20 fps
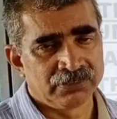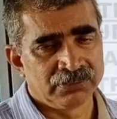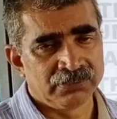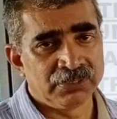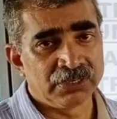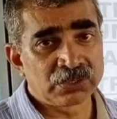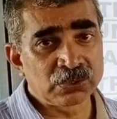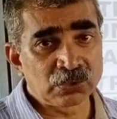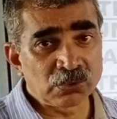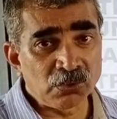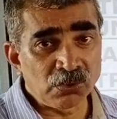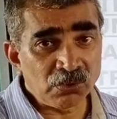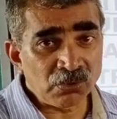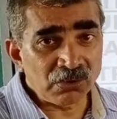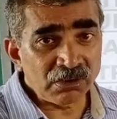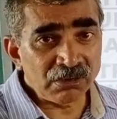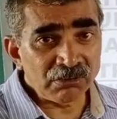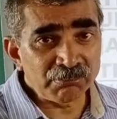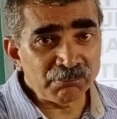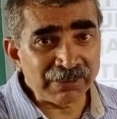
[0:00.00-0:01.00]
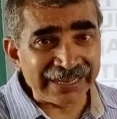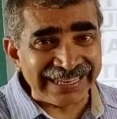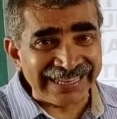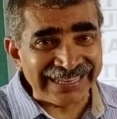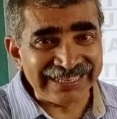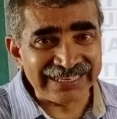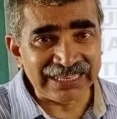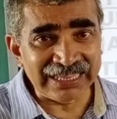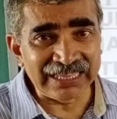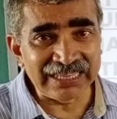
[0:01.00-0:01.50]
the coal
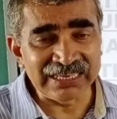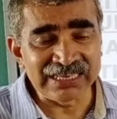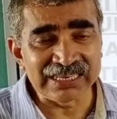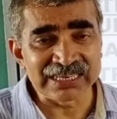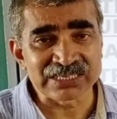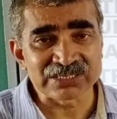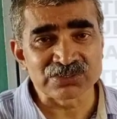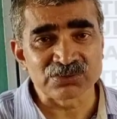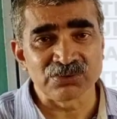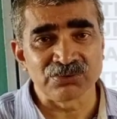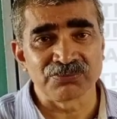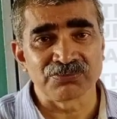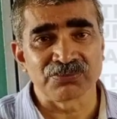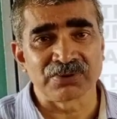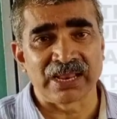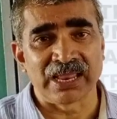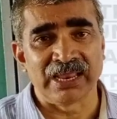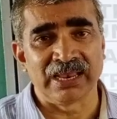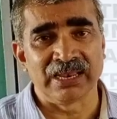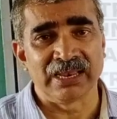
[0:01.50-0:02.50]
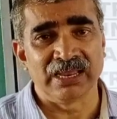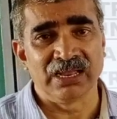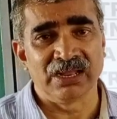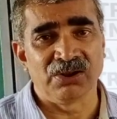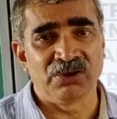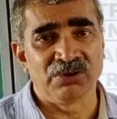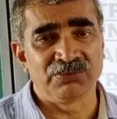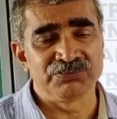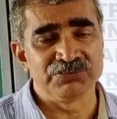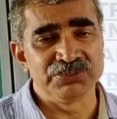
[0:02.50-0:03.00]
mine areas
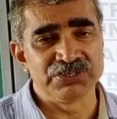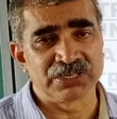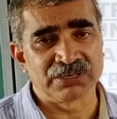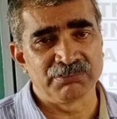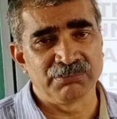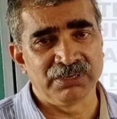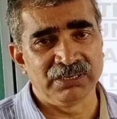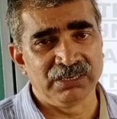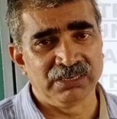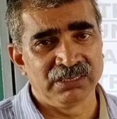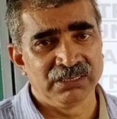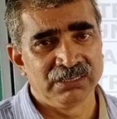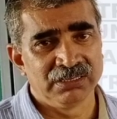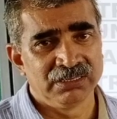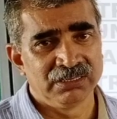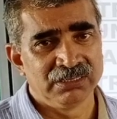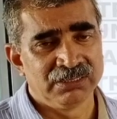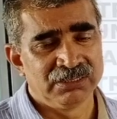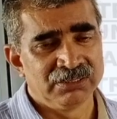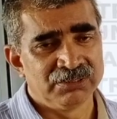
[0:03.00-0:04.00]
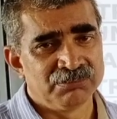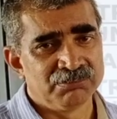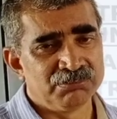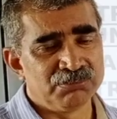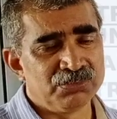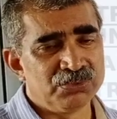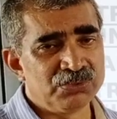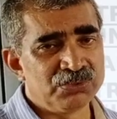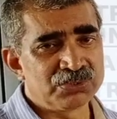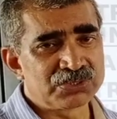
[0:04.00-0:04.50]
of Germany,
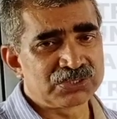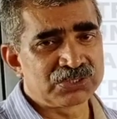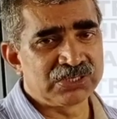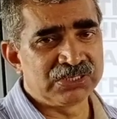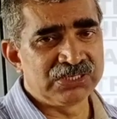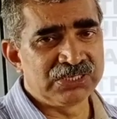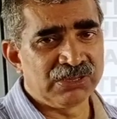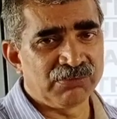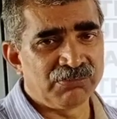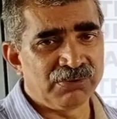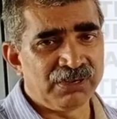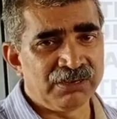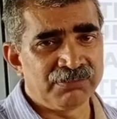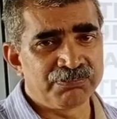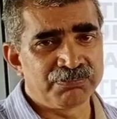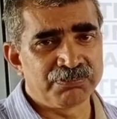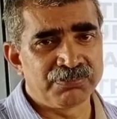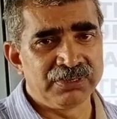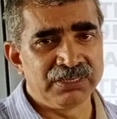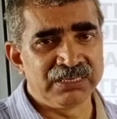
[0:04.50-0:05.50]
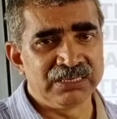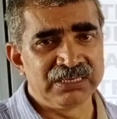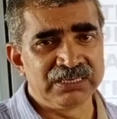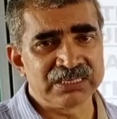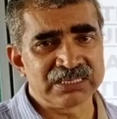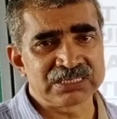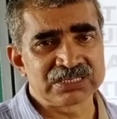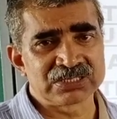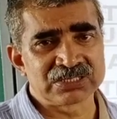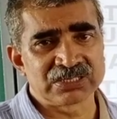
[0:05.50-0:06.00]
most developed
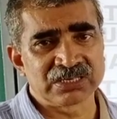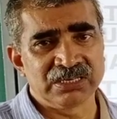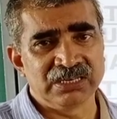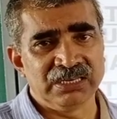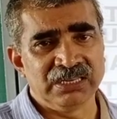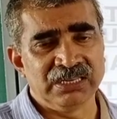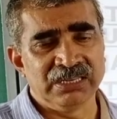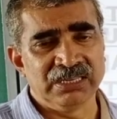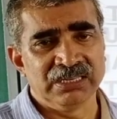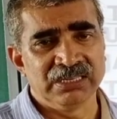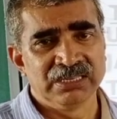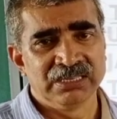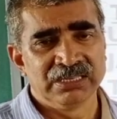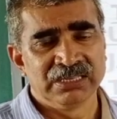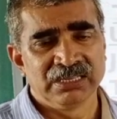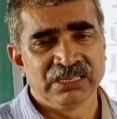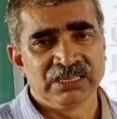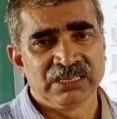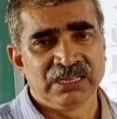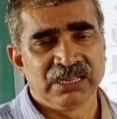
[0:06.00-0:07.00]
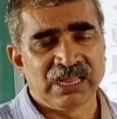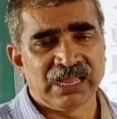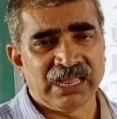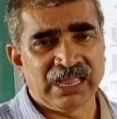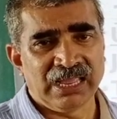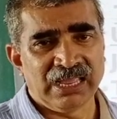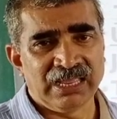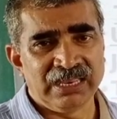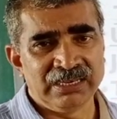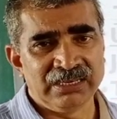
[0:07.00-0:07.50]
industrially
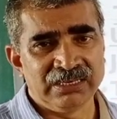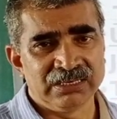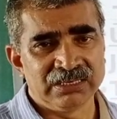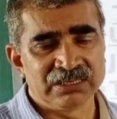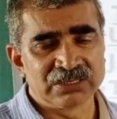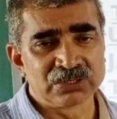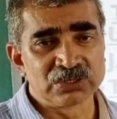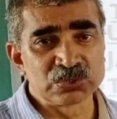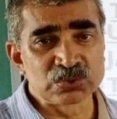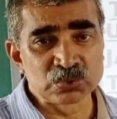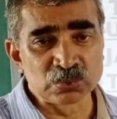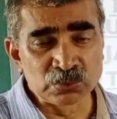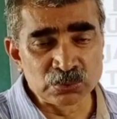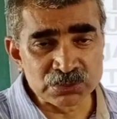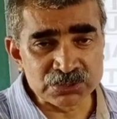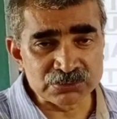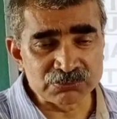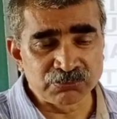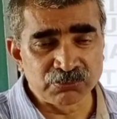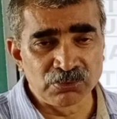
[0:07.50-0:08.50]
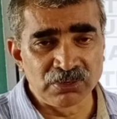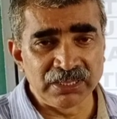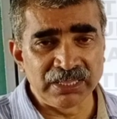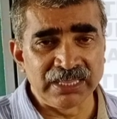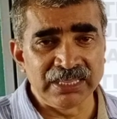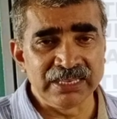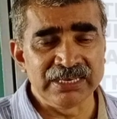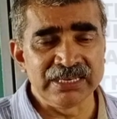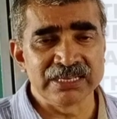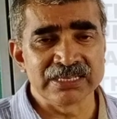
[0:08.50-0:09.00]
and resourceful
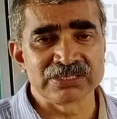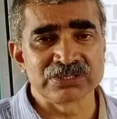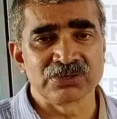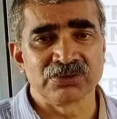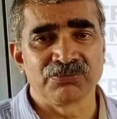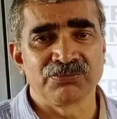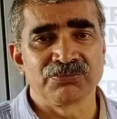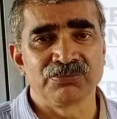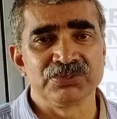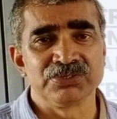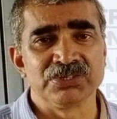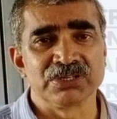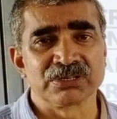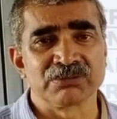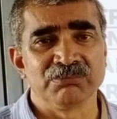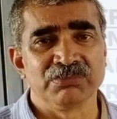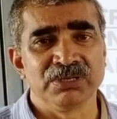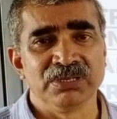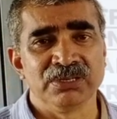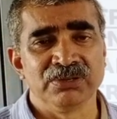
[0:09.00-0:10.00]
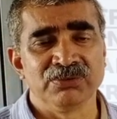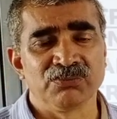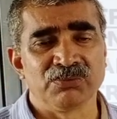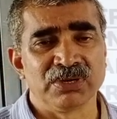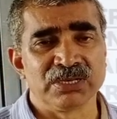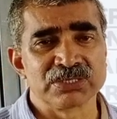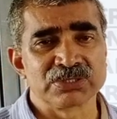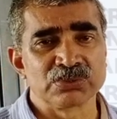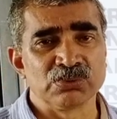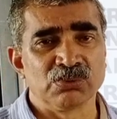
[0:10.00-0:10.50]
areas of Germany
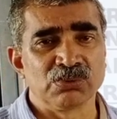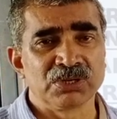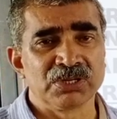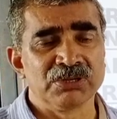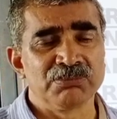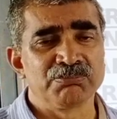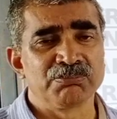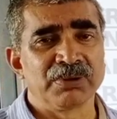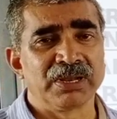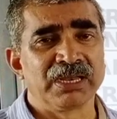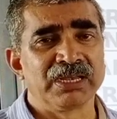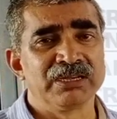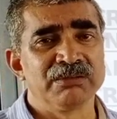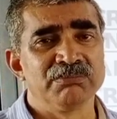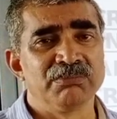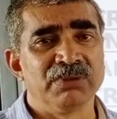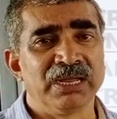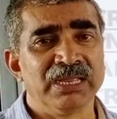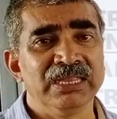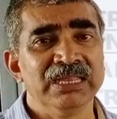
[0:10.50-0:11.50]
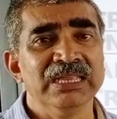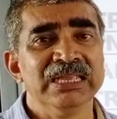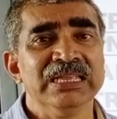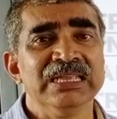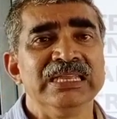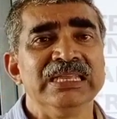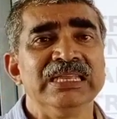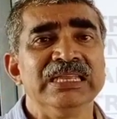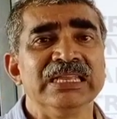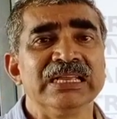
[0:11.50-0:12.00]
was occupied by
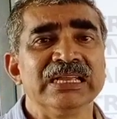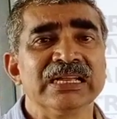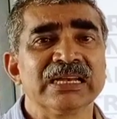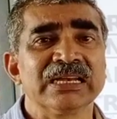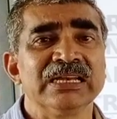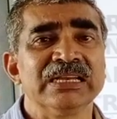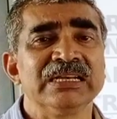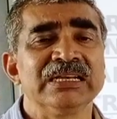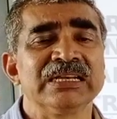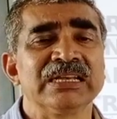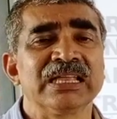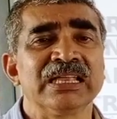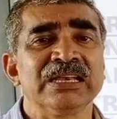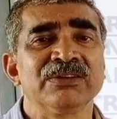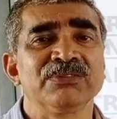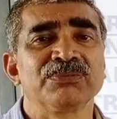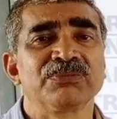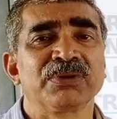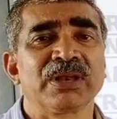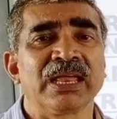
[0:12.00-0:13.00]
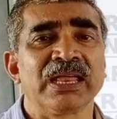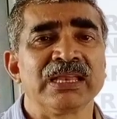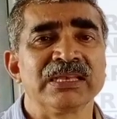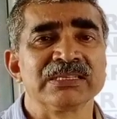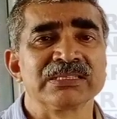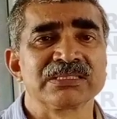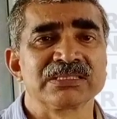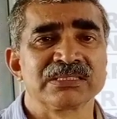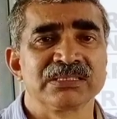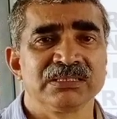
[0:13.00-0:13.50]
England and
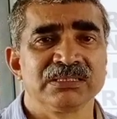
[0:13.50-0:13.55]
France.